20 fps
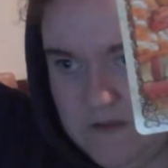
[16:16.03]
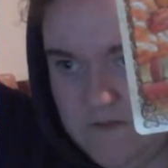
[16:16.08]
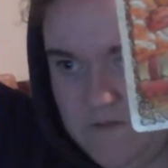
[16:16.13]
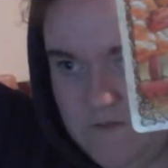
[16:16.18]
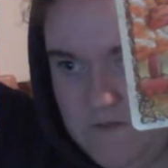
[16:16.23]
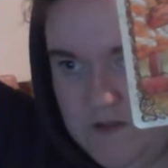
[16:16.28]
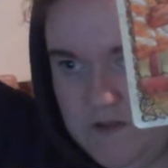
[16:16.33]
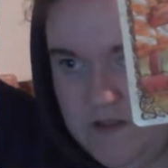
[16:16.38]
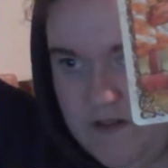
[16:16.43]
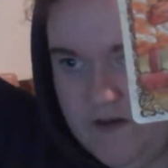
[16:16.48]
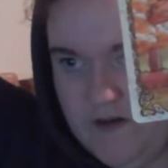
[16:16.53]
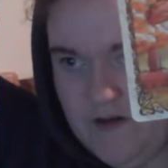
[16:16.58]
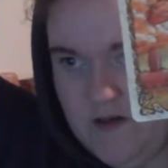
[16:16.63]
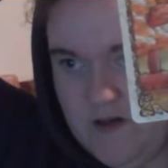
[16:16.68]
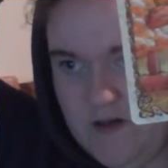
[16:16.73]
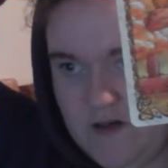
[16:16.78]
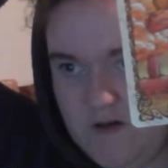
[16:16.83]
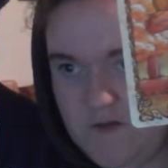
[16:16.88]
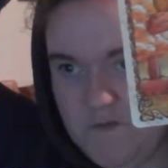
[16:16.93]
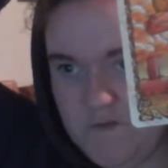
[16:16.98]

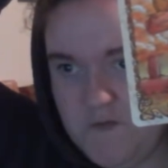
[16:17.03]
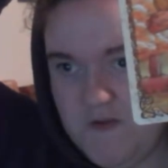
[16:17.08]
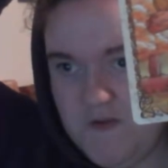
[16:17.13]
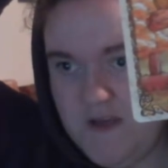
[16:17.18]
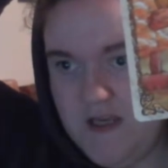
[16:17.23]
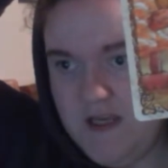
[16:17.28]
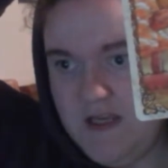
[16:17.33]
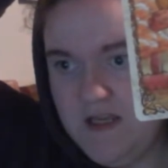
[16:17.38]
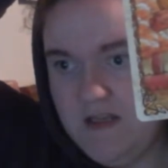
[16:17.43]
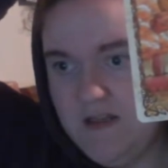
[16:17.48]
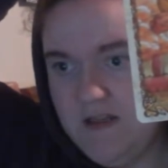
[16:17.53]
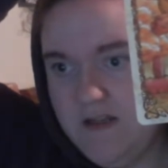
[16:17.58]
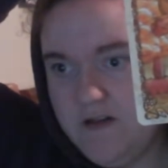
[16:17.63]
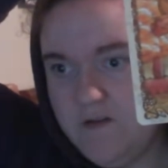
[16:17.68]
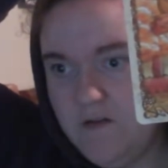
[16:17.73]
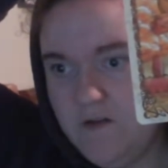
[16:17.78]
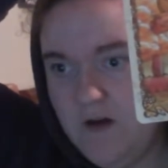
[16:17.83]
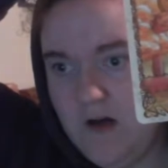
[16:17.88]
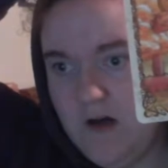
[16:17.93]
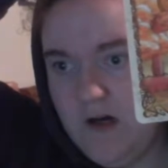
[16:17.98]
Love the
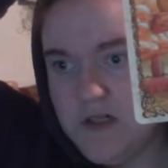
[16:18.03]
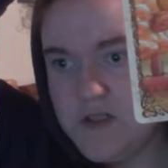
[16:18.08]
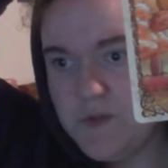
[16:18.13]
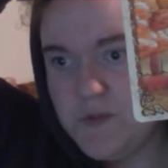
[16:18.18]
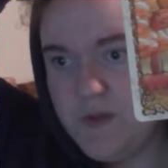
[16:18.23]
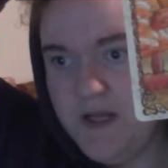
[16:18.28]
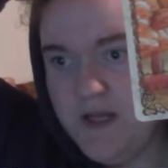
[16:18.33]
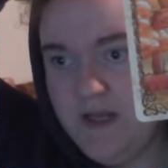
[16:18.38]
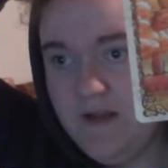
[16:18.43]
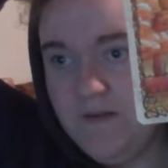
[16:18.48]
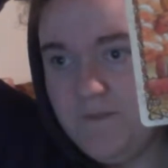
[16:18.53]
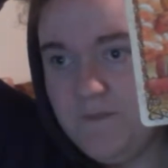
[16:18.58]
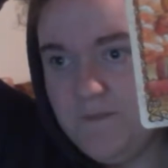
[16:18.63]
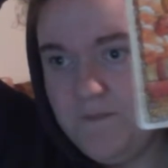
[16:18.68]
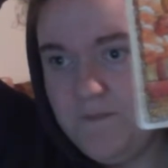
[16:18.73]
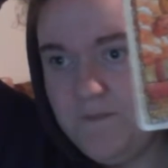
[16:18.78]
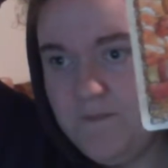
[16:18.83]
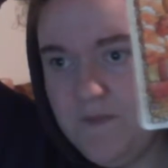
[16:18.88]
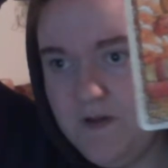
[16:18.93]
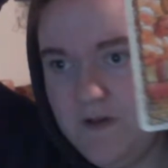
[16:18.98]
little archway
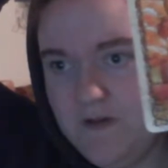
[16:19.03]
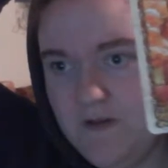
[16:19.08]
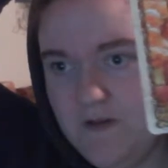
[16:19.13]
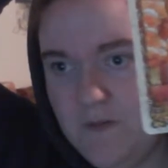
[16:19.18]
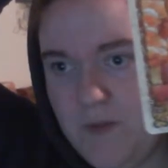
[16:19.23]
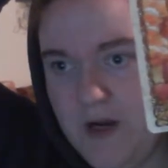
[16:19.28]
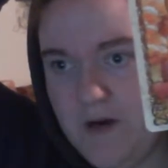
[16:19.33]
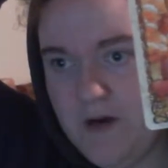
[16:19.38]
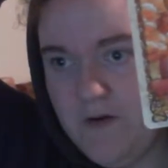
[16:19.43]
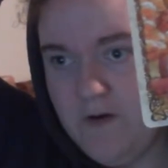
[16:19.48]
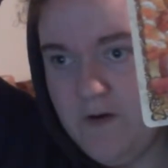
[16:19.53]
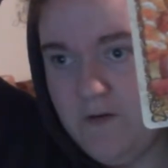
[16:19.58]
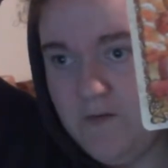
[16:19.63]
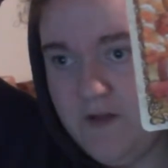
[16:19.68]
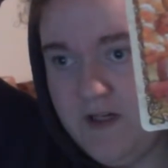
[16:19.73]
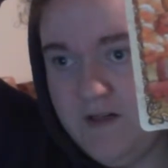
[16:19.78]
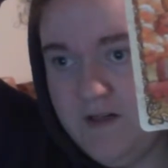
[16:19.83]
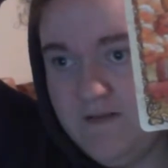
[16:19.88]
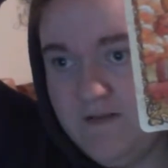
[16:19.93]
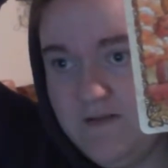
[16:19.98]
in the background
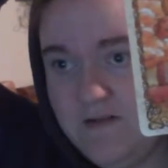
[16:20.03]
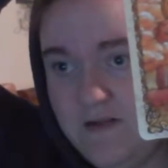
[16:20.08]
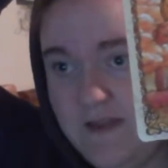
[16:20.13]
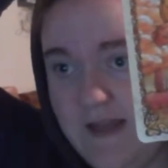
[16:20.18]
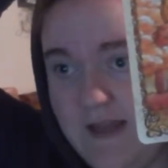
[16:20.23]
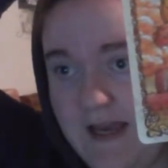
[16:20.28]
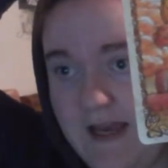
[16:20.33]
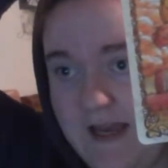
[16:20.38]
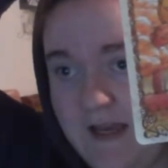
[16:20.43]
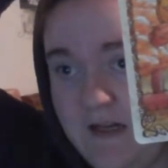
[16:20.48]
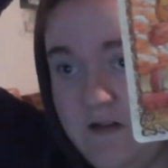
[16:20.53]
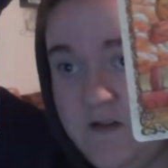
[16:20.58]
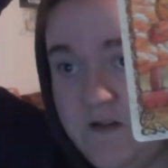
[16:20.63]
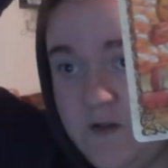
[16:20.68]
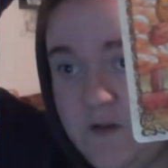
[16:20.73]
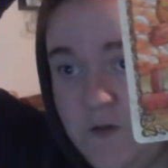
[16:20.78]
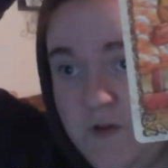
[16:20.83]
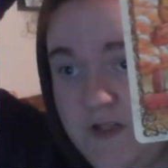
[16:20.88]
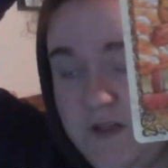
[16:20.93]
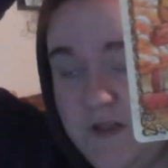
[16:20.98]
there, and the hand holding the